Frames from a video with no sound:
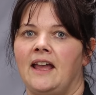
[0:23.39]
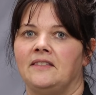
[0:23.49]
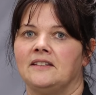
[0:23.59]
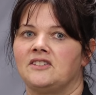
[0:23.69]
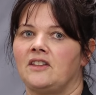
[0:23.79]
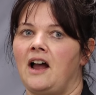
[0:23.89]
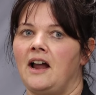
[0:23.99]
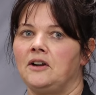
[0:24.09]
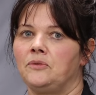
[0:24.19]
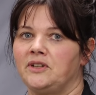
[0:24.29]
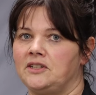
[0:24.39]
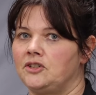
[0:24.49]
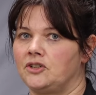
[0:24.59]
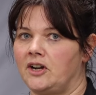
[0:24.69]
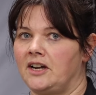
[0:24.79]
and it's the higher
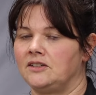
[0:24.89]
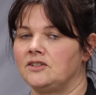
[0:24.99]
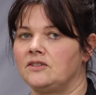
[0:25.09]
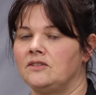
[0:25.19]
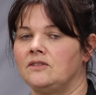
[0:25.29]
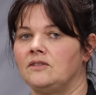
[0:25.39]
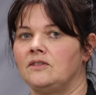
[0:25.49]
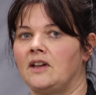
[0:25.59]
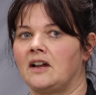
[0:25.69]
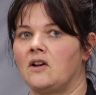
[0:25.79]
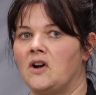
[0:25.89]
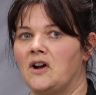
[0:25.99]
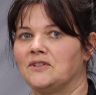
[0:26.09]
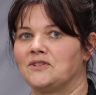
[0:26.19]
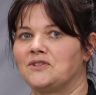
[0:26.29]
risk strains that
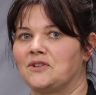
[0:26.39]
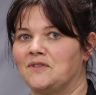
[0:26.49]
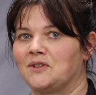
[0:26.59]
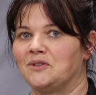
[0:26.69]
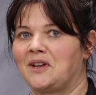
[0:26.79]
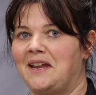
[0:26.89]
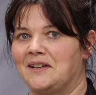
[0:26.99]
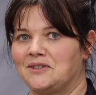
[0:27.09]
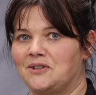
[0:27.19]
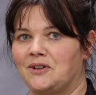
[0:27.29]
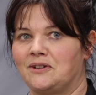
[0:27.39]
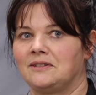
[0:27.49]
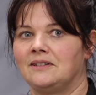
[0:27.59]
cause cervical cancer.